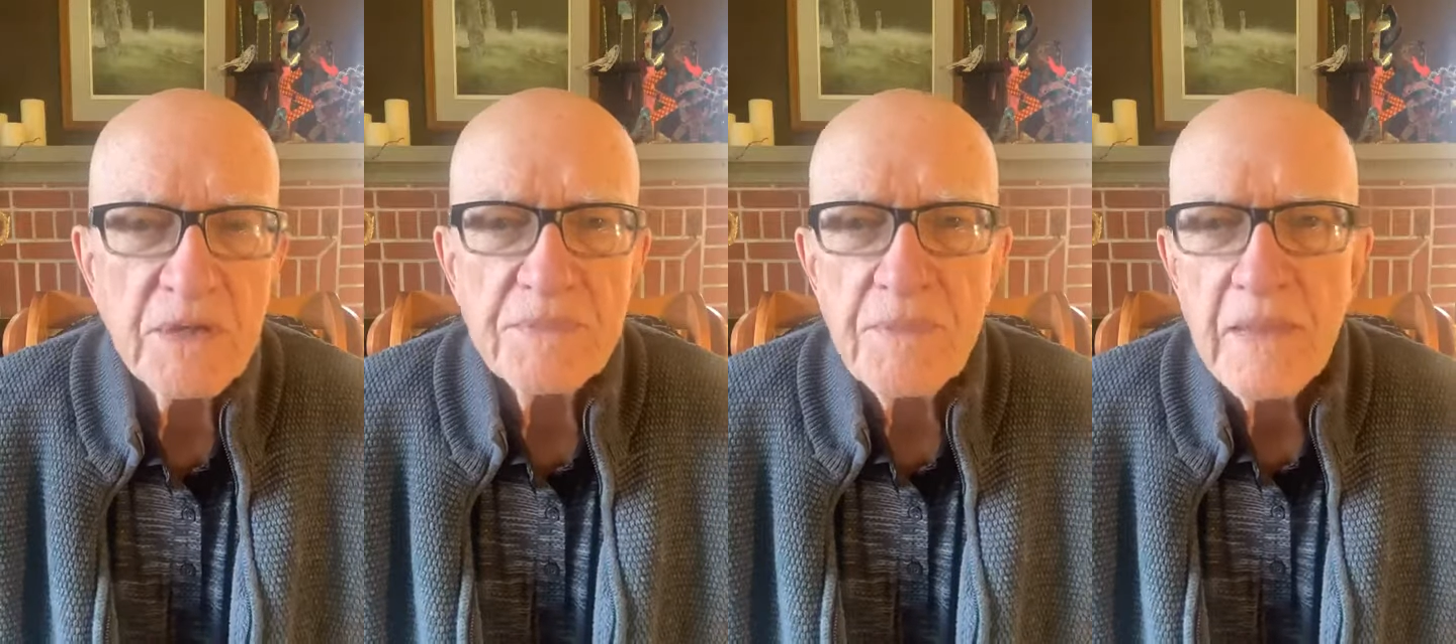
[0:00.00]

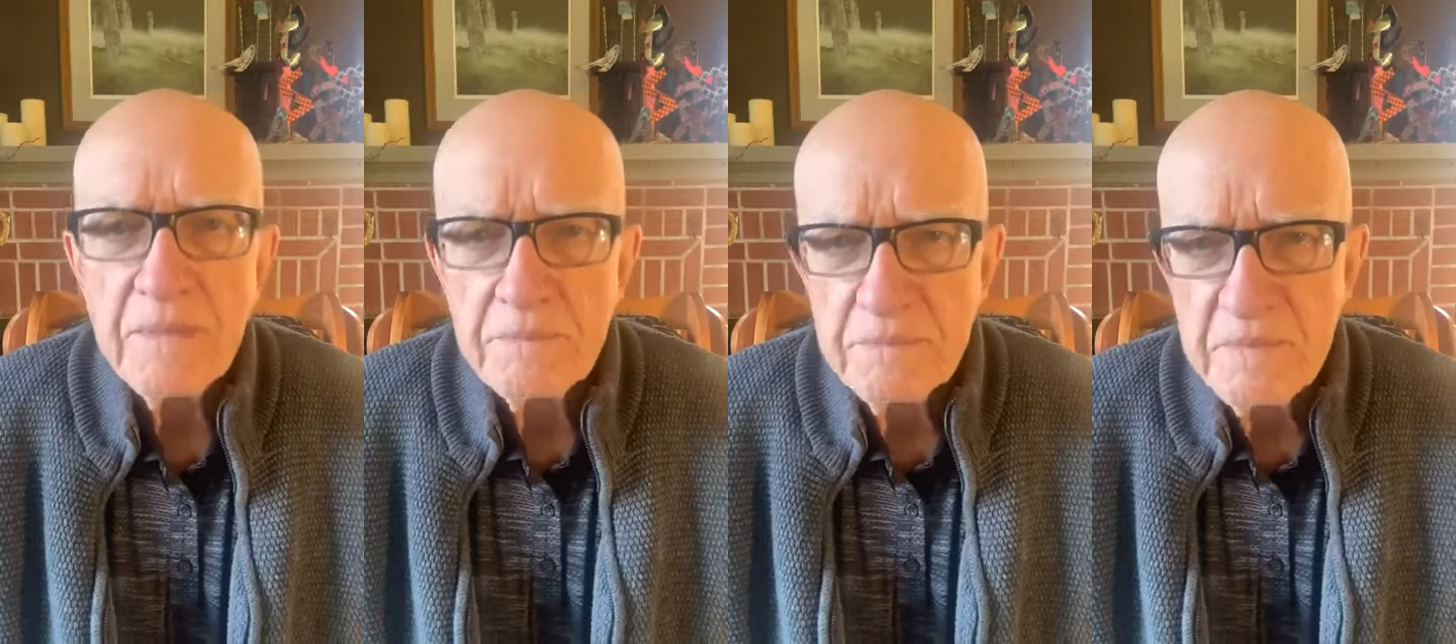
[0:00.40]
And
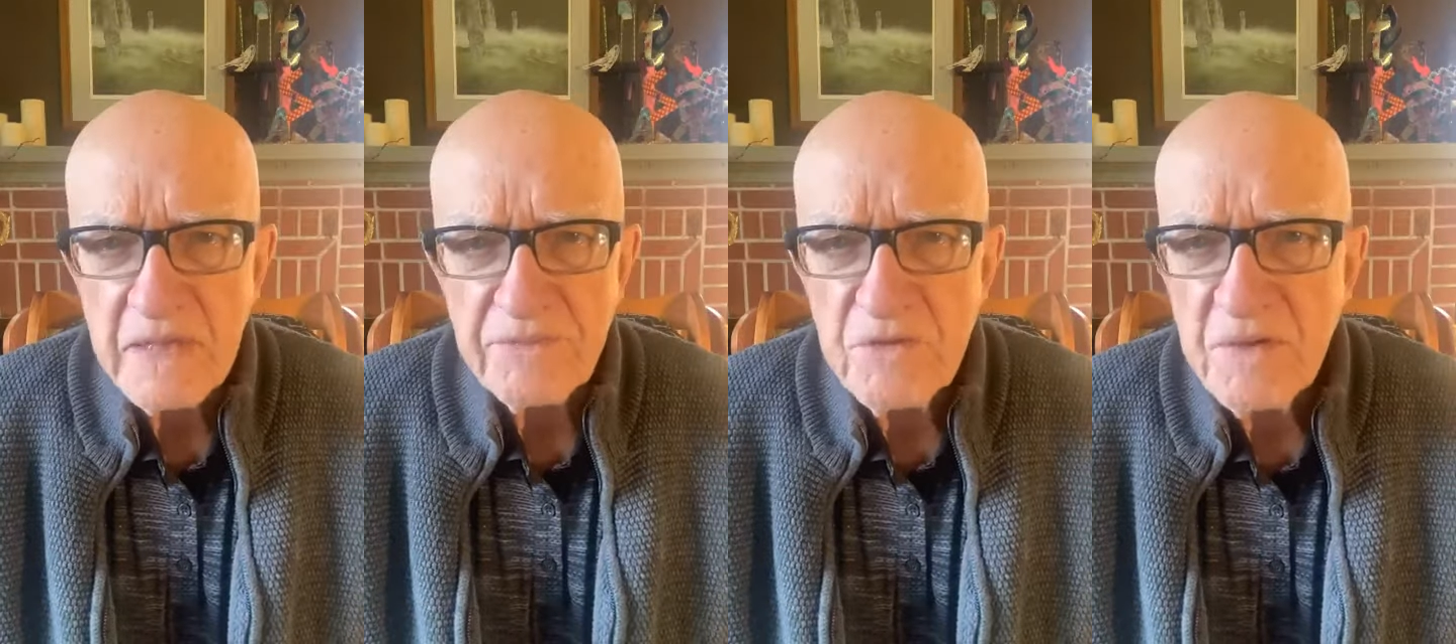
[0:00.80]

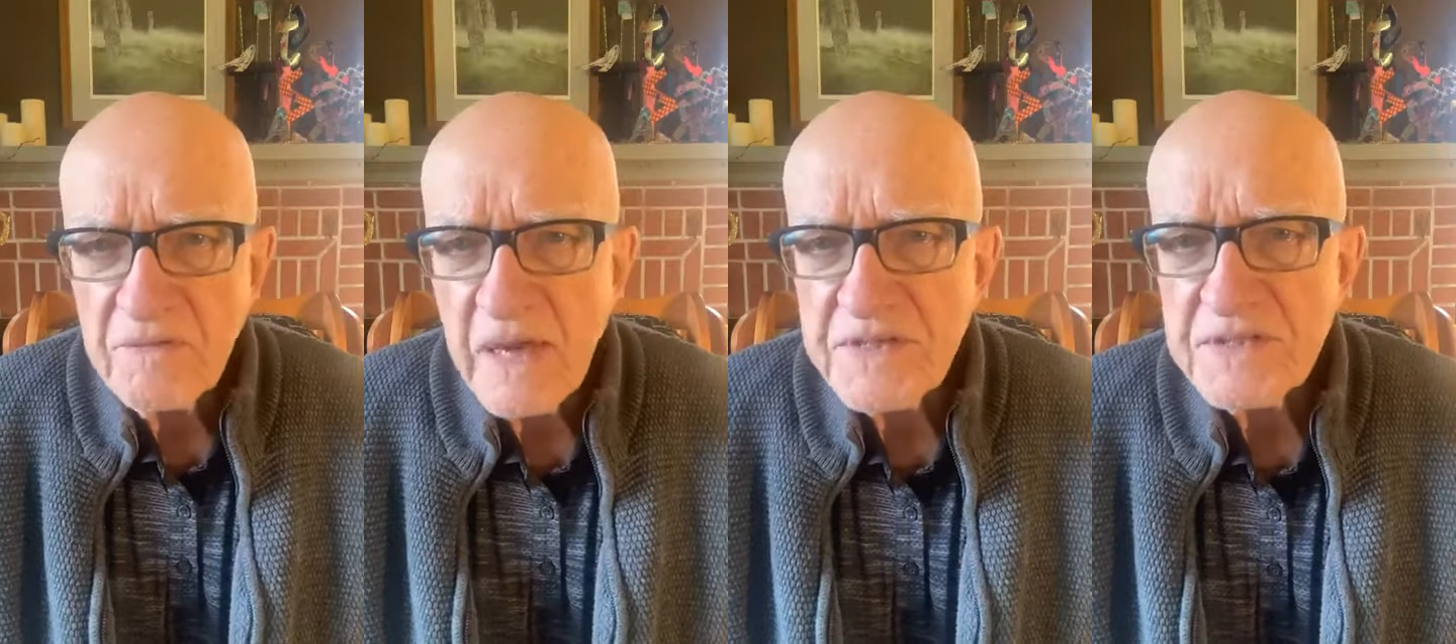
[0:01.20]
if you've
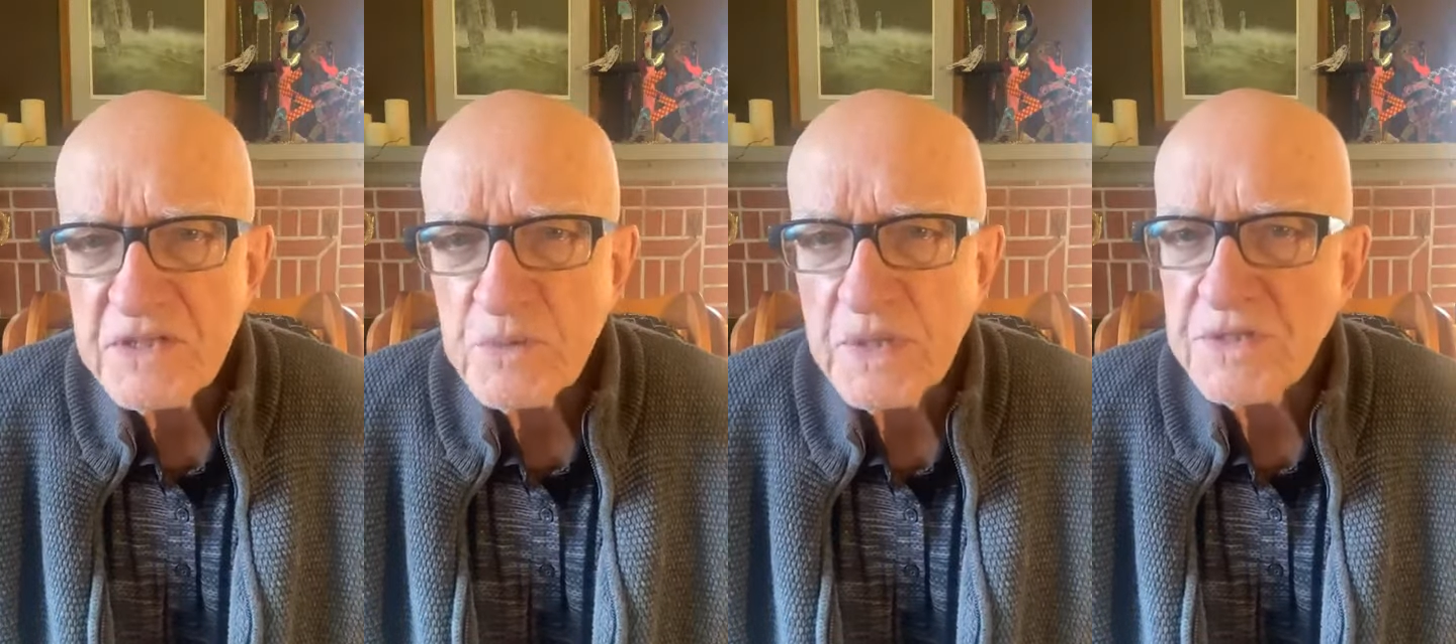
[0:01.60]
ever asked
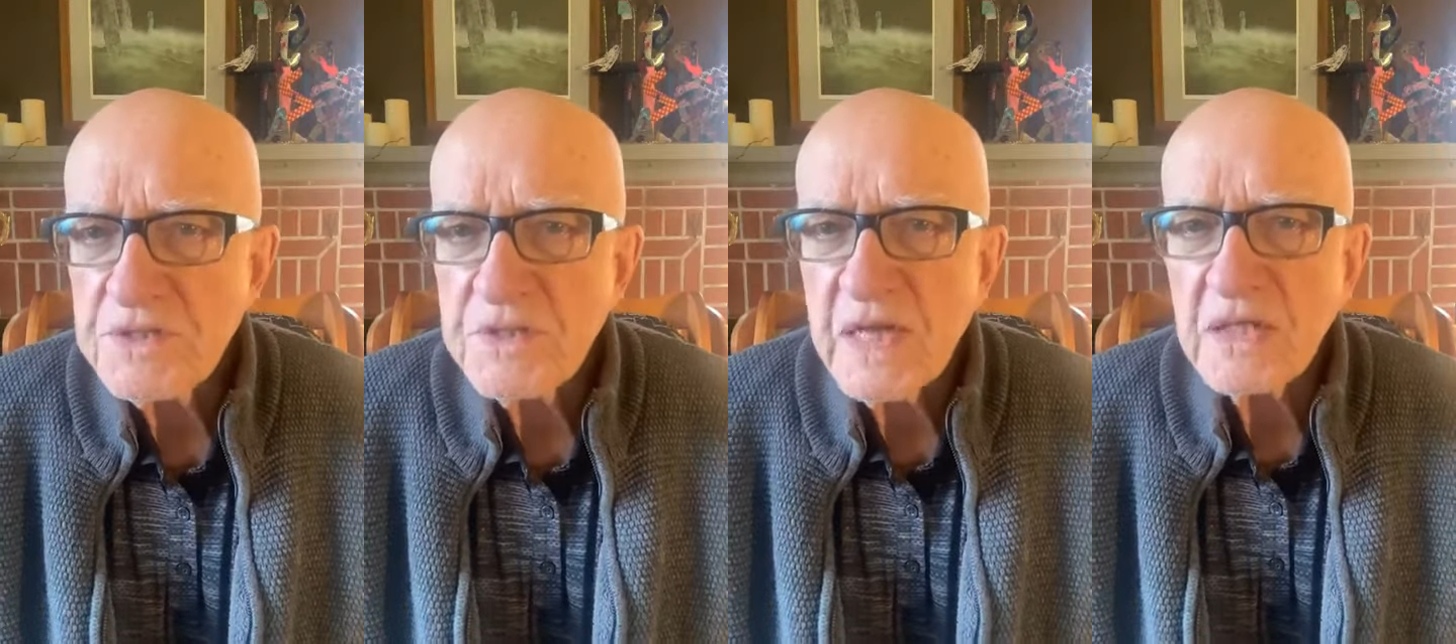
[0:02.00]
these
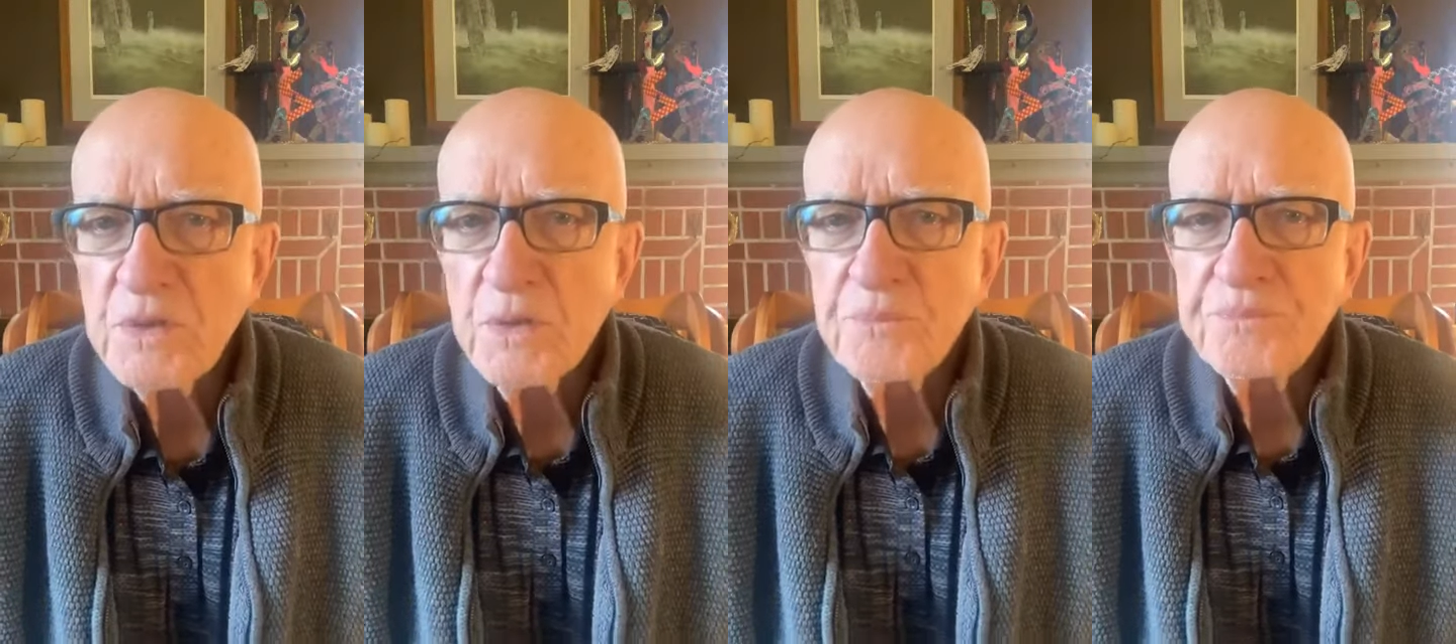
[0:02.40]
questions, you're not
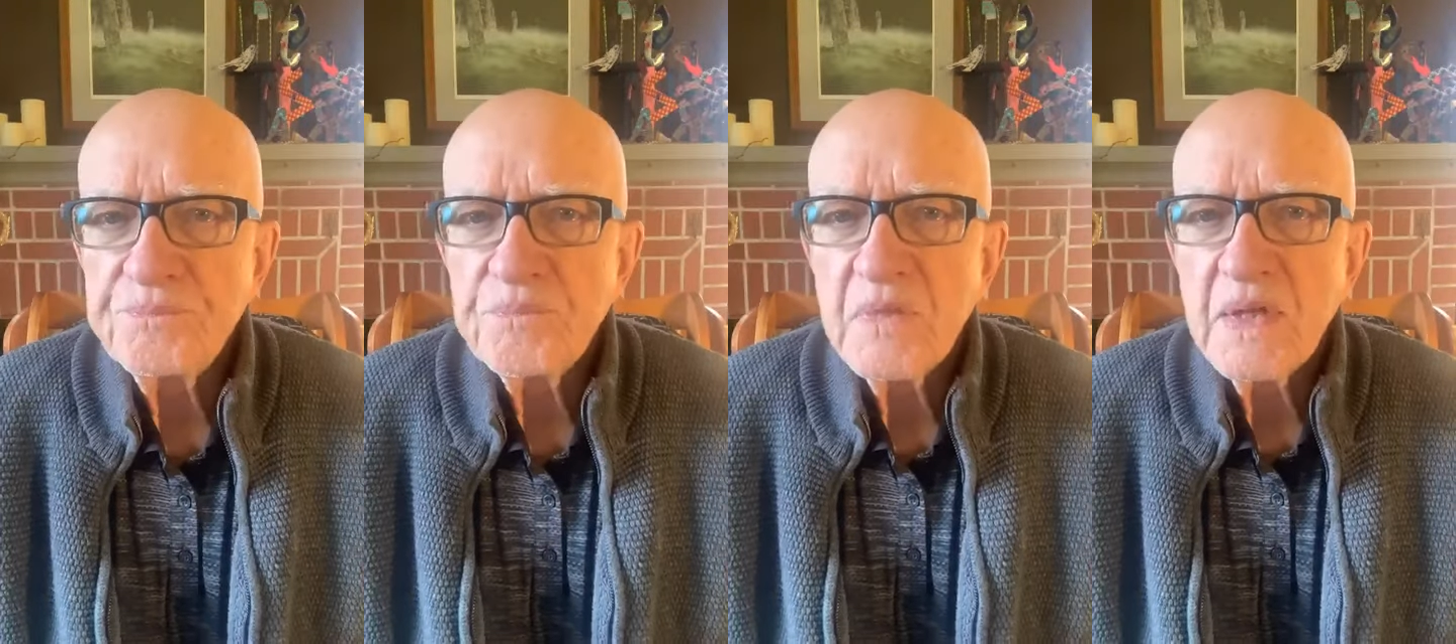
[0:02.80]
alone.